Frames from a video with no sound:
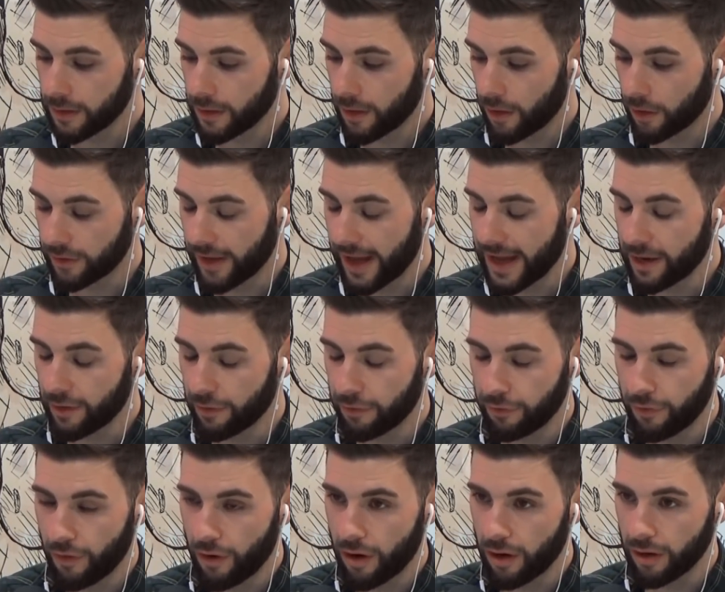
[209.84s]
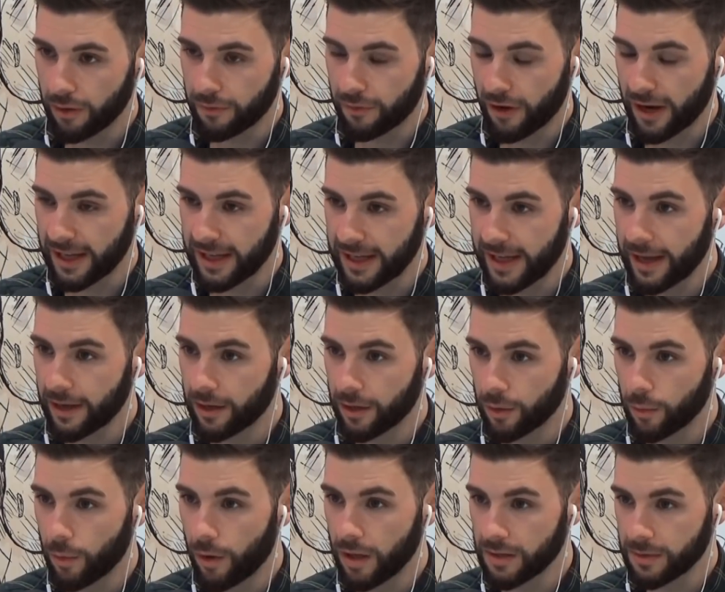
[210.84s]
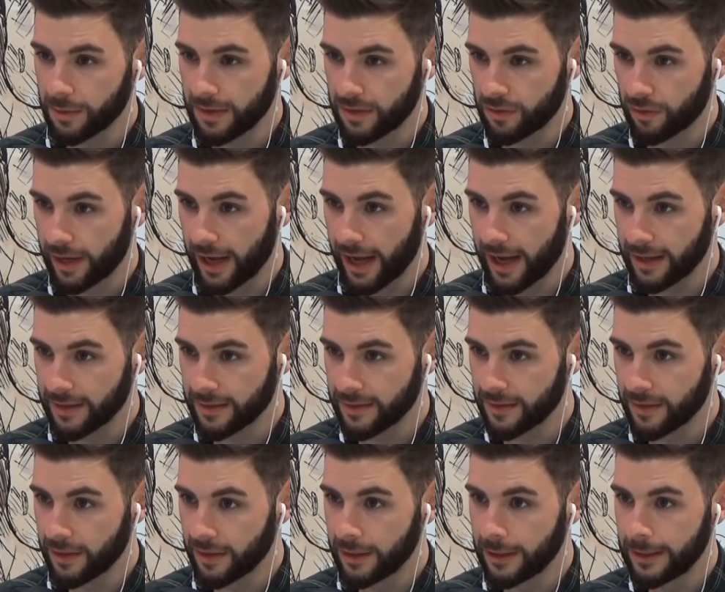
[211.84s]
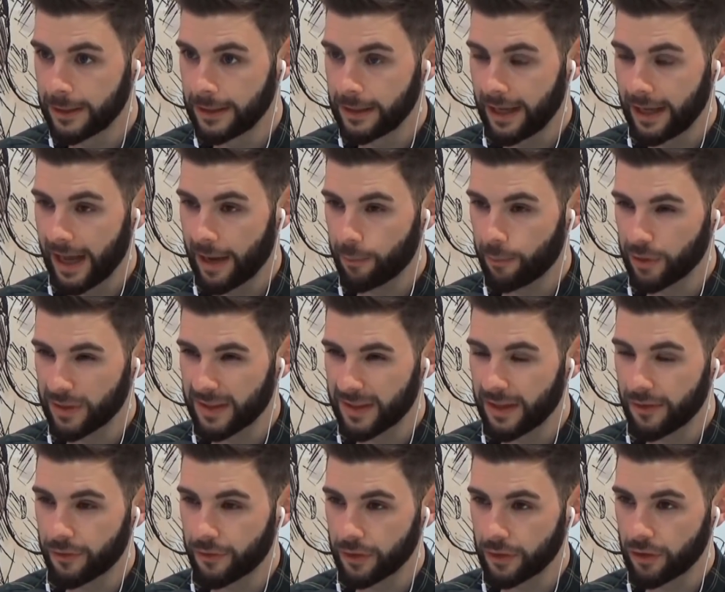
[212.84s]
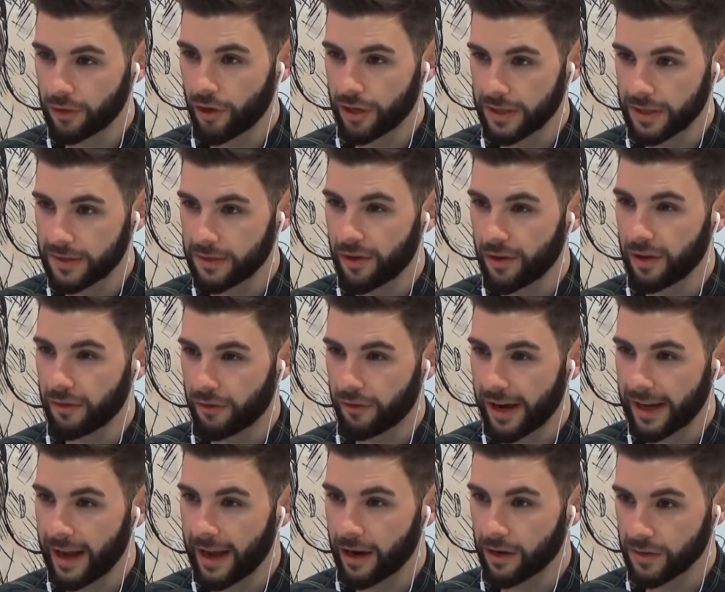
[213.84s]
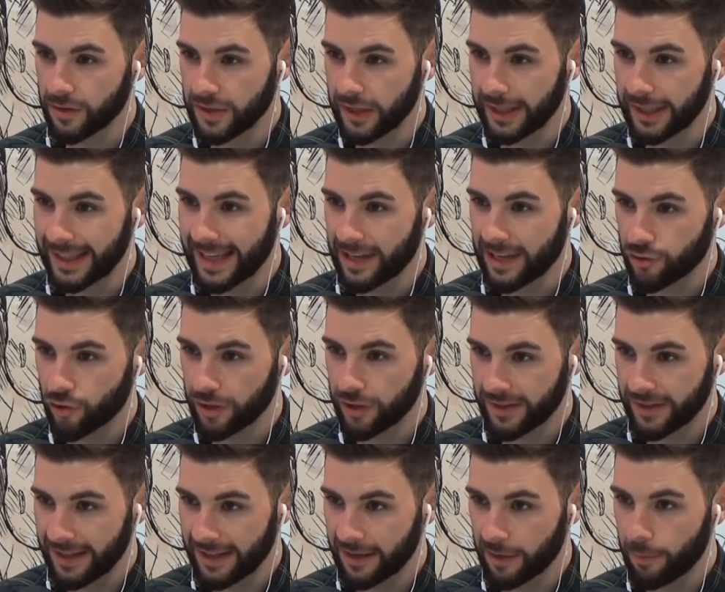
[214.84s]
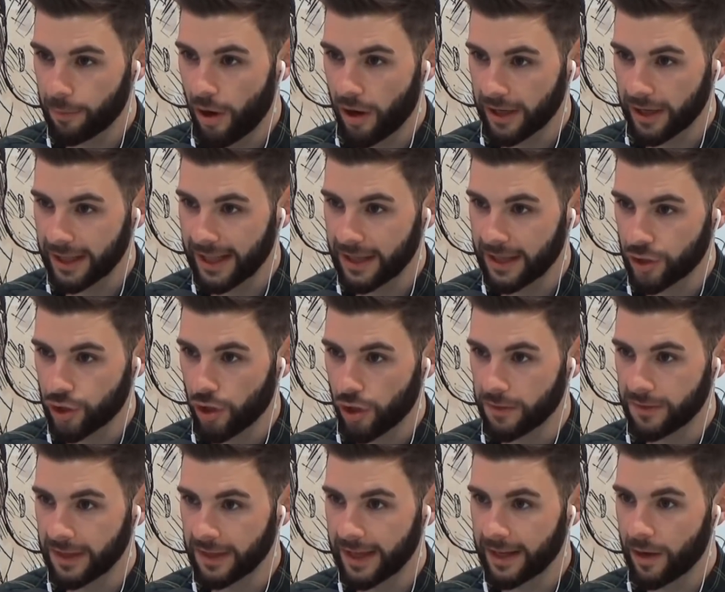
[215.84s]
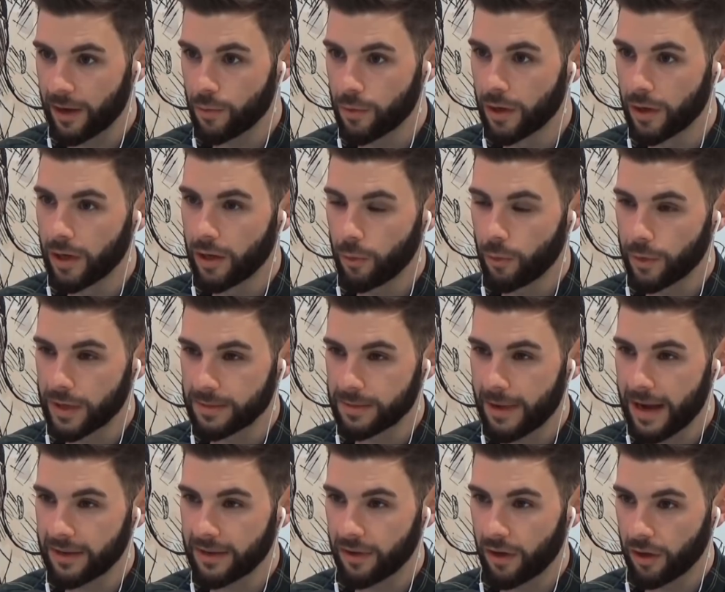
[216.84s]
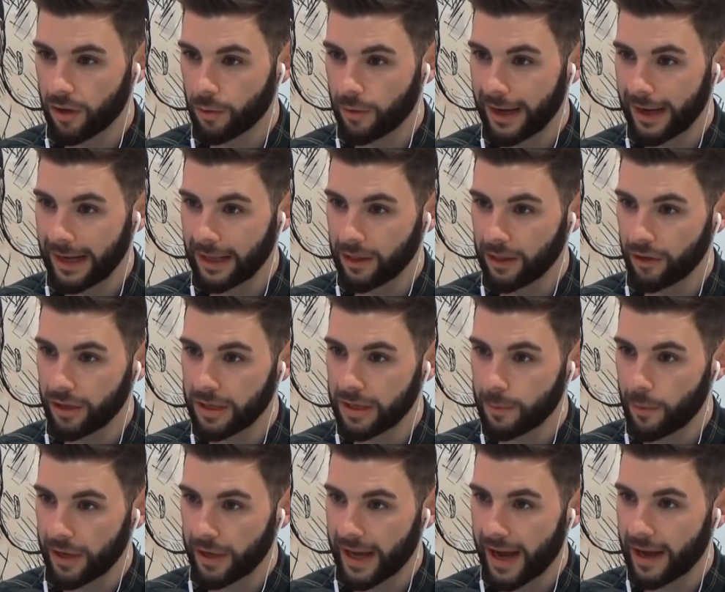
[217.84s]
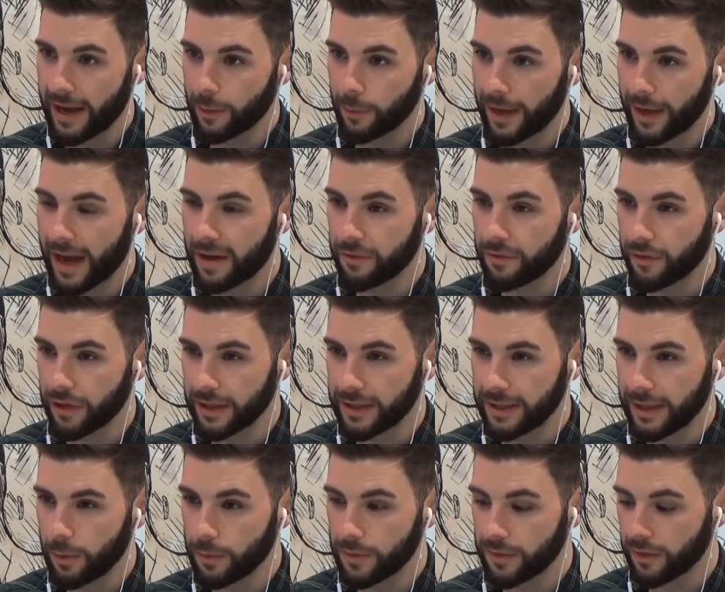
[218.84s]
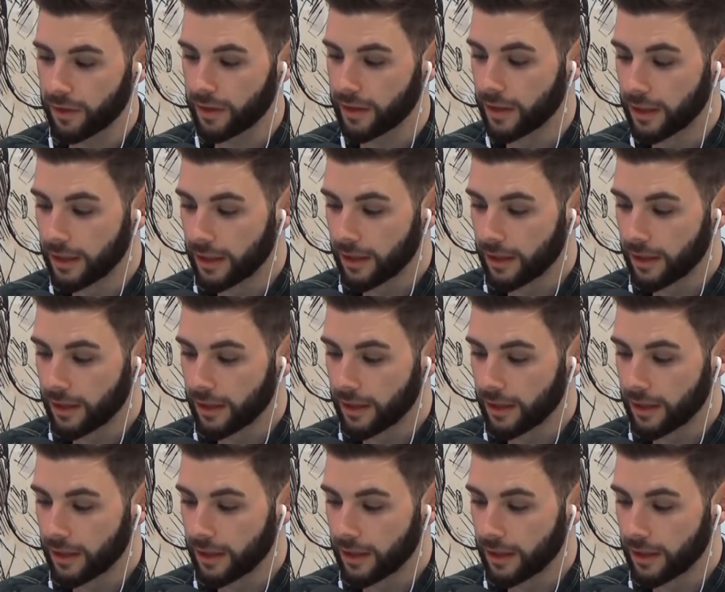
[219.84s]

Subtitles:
Ortega fought Frankie Edgar, who also has great hands. But it's a different kind of style. Frankie Edgar is like tries to get into the pocket, land shots and get out. Whereas Max Holloway, like Moicano, can fight on the outside.